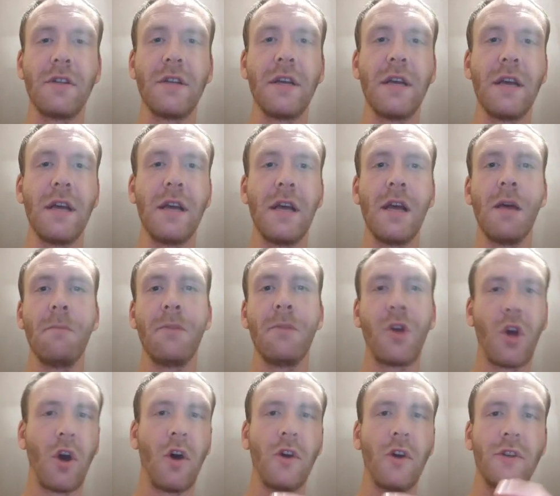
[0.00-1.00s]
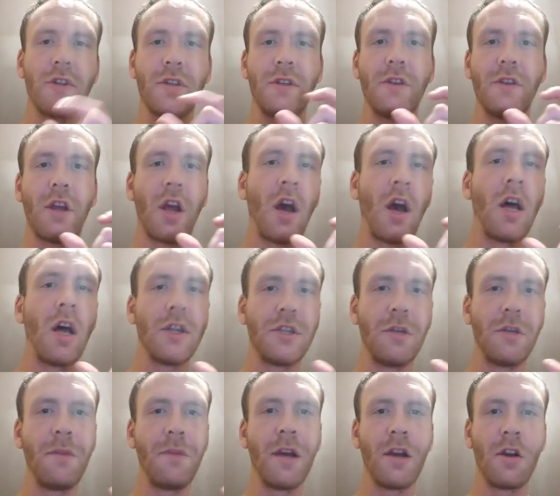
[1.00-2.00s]
is, because the
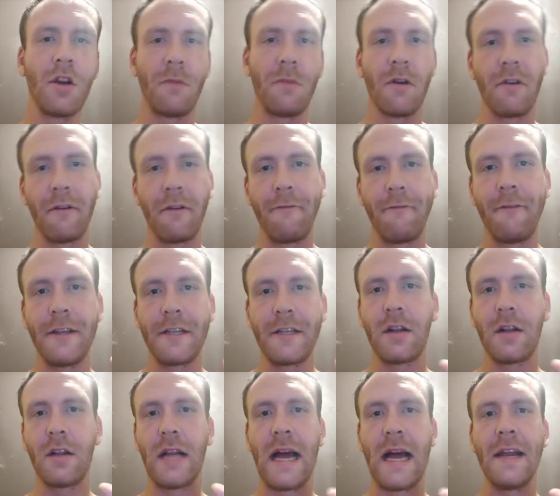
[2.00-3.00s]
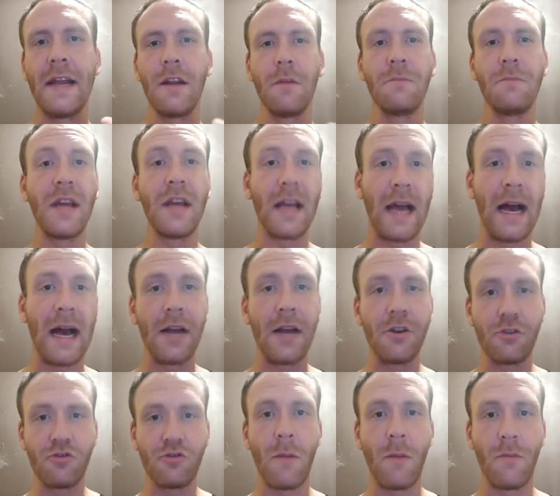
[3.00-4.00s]
cards you pick up are a physical item, you
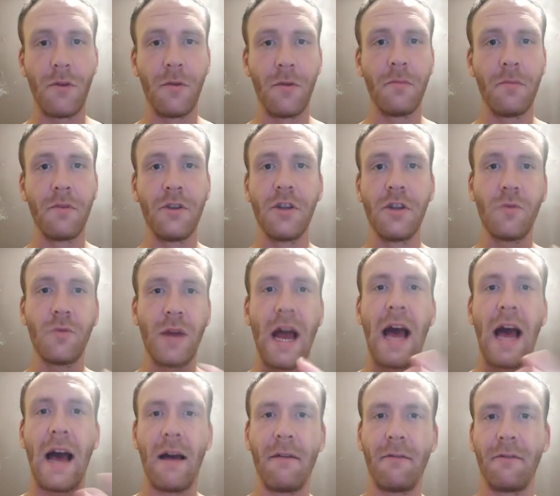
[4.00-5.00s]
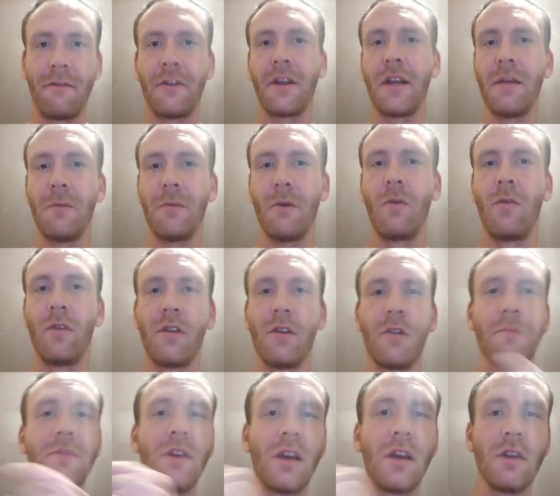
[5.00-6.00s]
can drop them. You don't have to keep a hold of
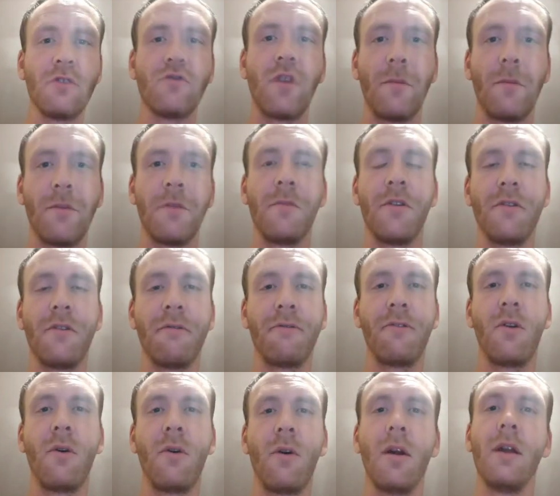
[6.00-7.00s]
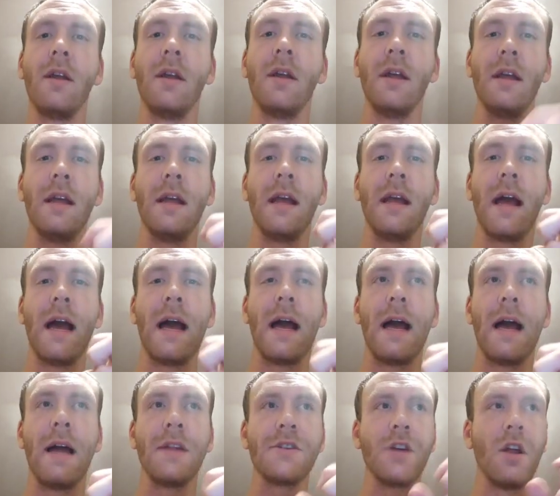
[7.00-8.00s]
them, you can drop them on the floor.
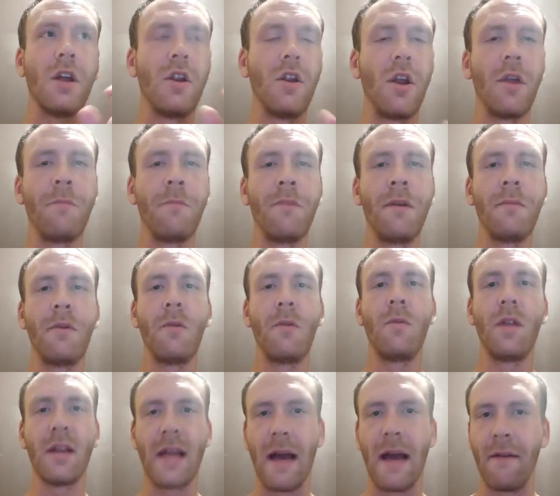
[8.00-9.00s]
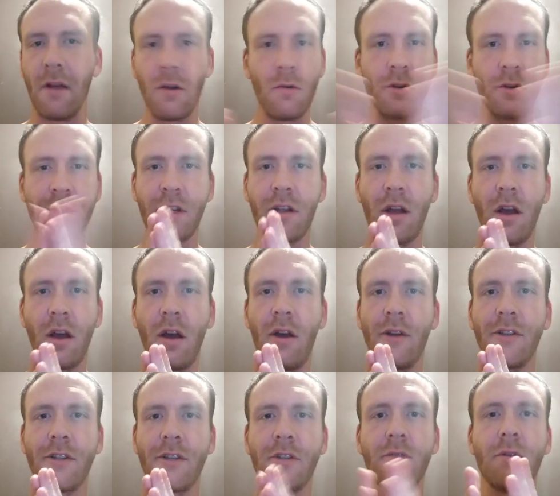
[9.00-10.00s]
And a lot of people will gather loads of
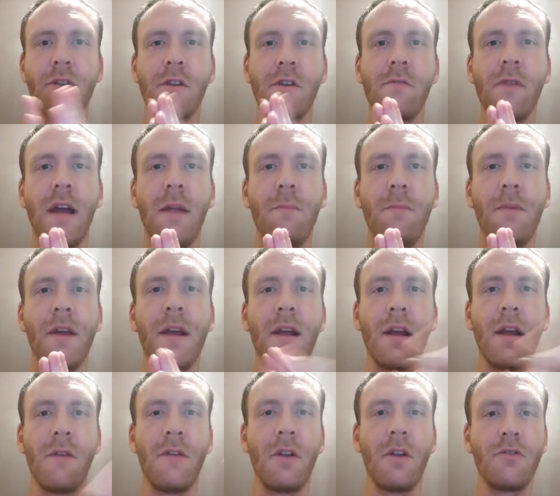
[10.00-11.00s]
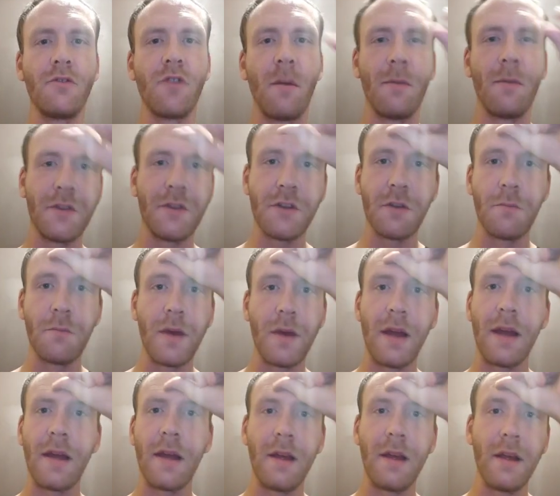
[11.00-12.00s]
cards, so it's a red ping, and they'll drop it
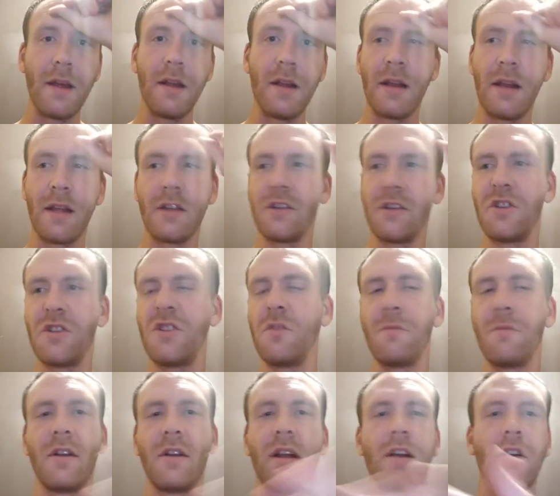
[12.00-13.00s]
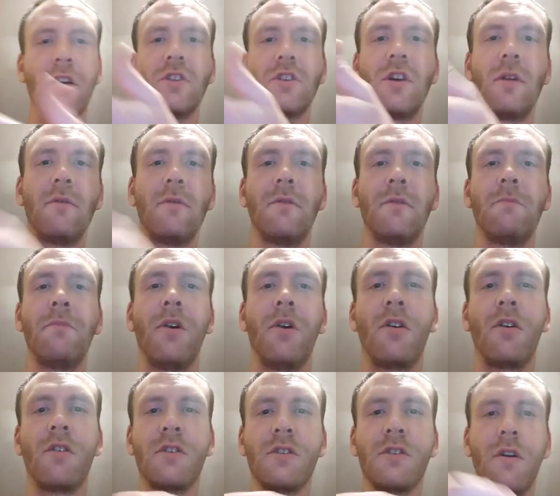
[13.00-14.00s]
somewhere like stupid, like on top of a
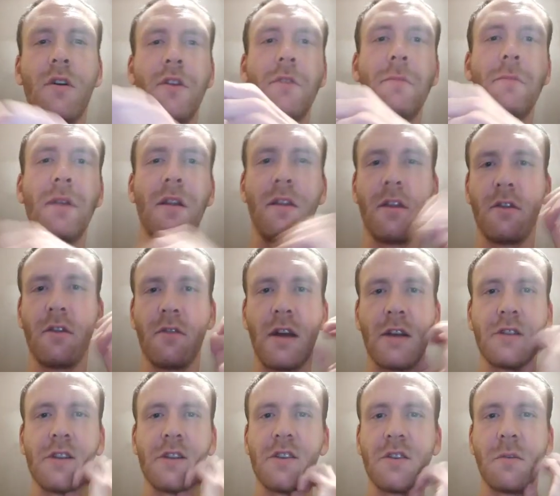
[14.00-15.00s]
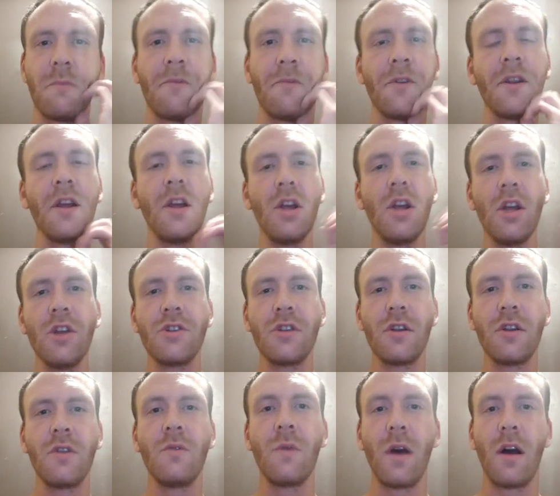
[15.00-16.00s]
box or in the middle of the grass or something,
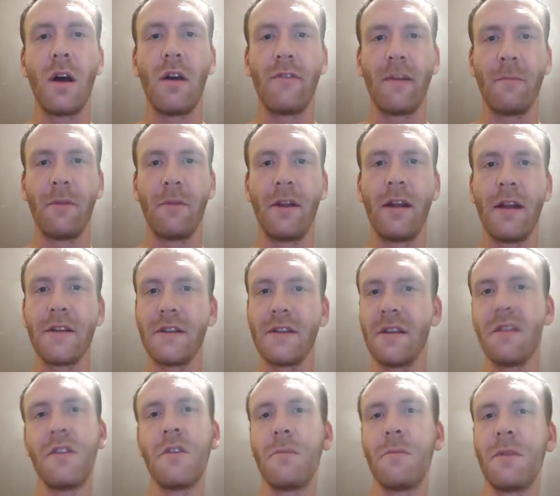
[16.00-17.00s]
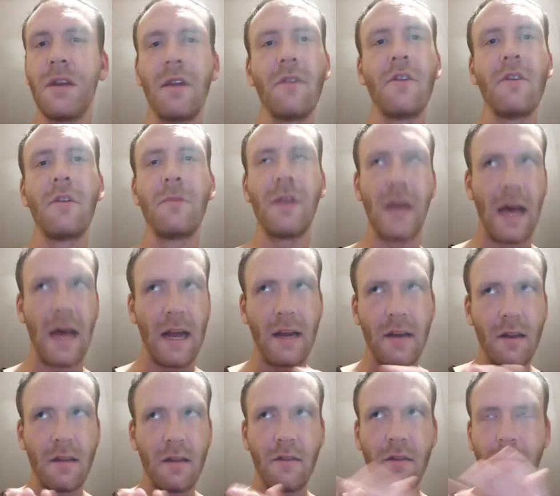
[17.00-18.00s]
to lure other players in, and they'll be
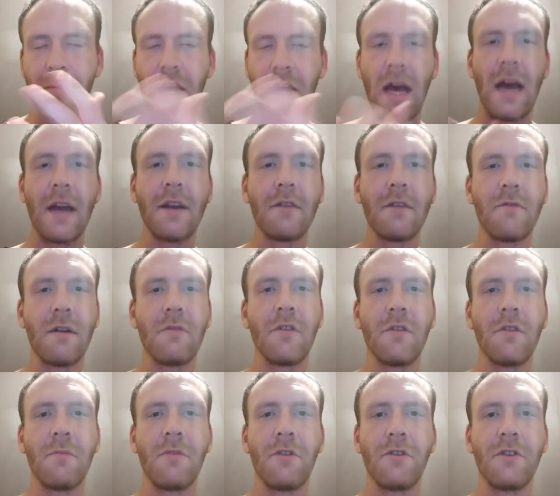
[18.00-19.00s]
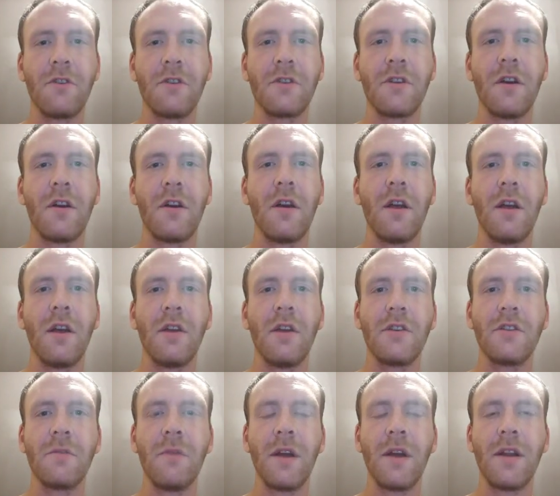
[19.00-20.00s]
hiding around in the bushes or
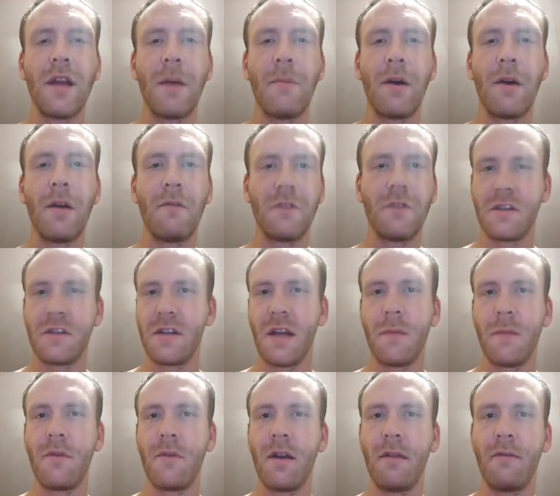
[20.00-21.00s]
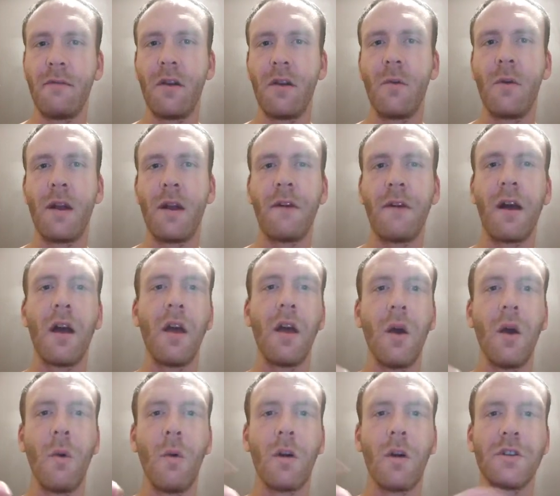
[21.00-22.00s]
somewhere nearby with a sniper rifle or whatever,
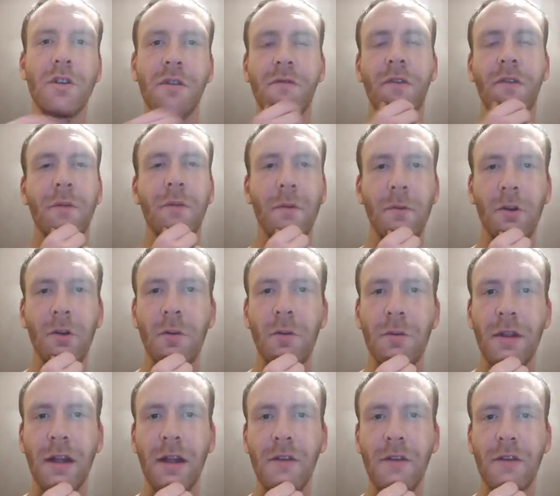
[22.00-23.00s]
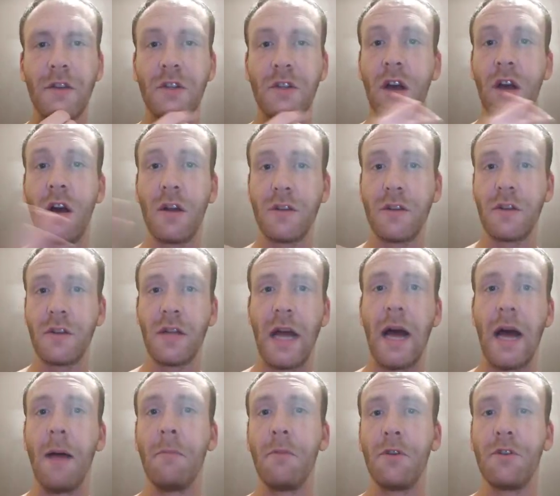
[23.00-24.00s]
watching for people coming to get these cards, and they'll
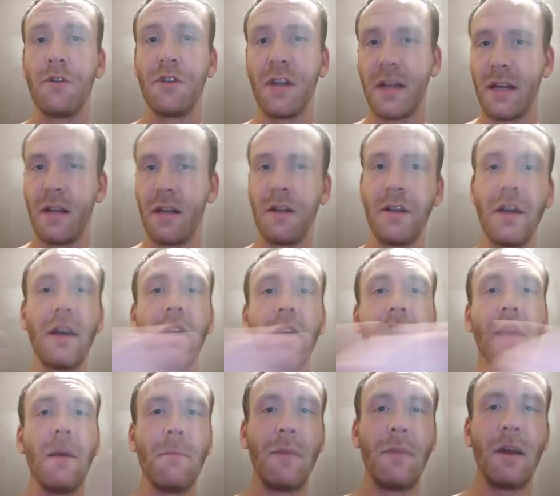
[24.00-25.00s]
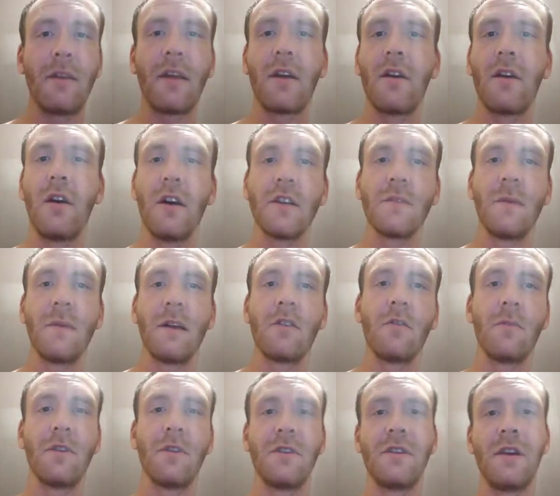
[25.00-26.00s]
ambush you, kill you, pick their cards back
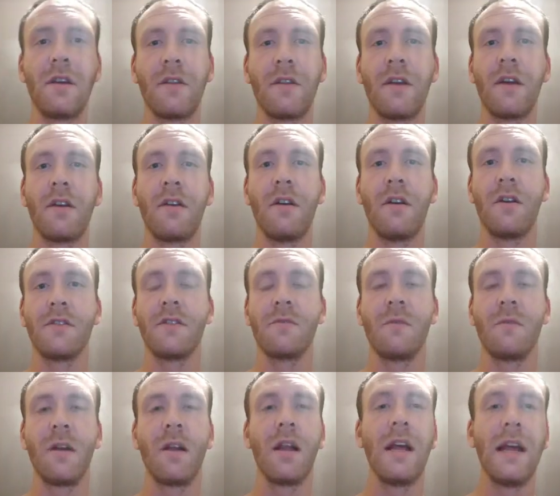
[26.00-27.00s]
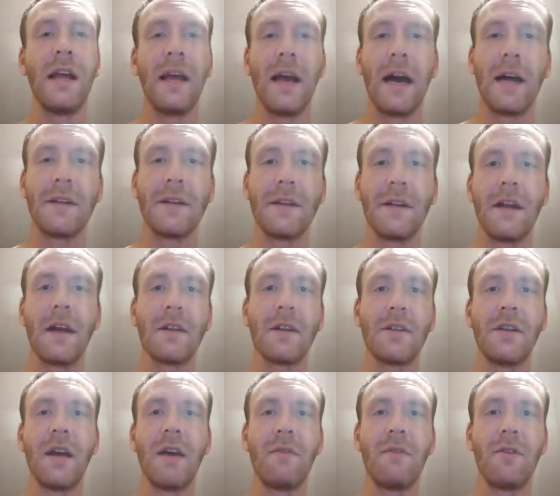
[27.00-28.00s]
up and take their cards as well. I did
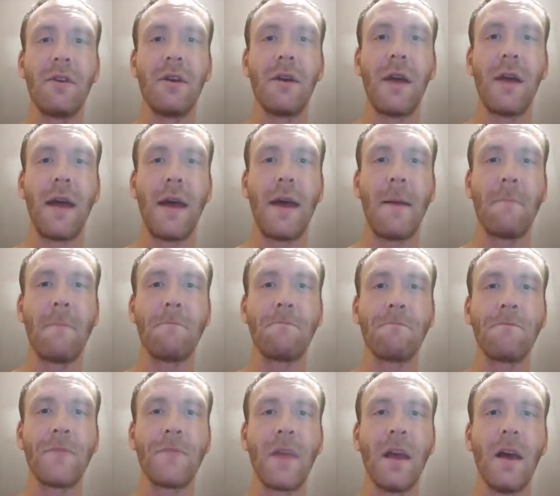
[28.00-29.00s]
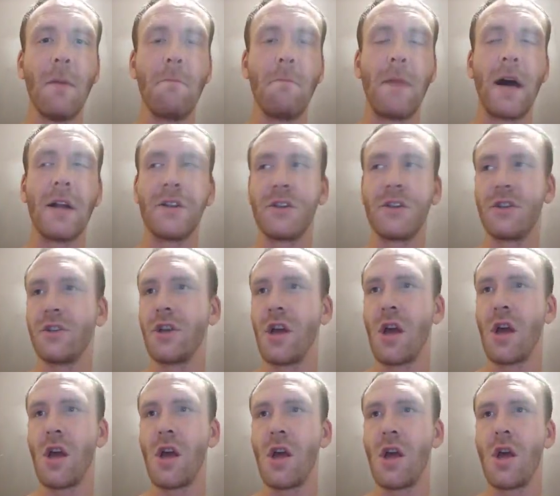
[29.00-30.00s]
actually have a
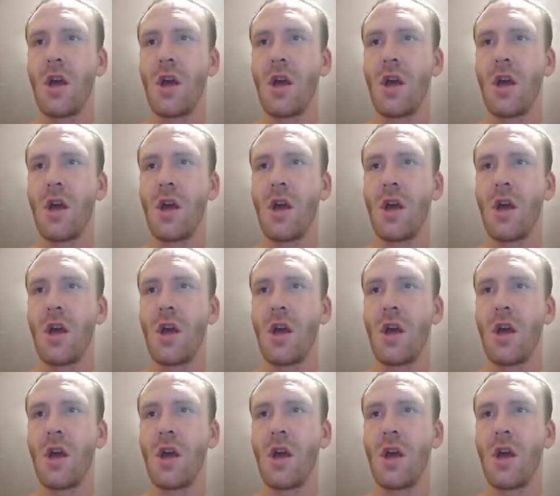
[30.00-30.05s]
match